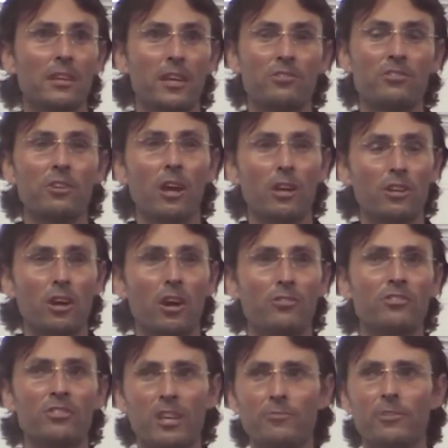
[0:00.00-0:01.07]
It's not
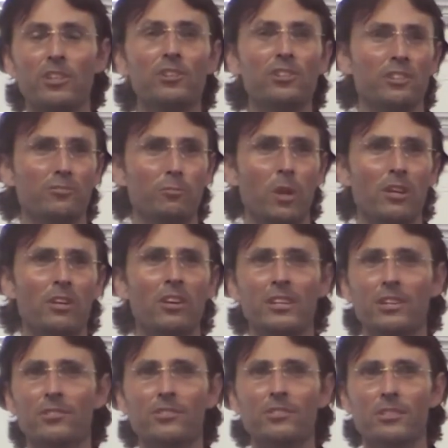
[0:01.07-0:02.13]
God's definition of what
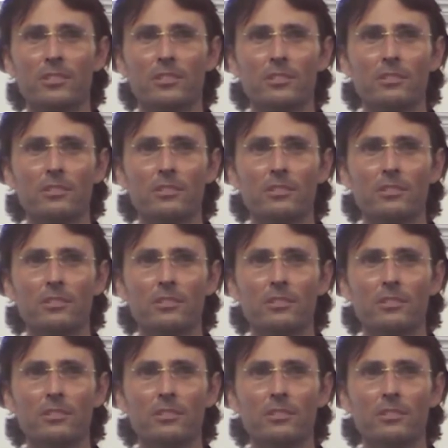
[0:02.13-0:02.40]
God is.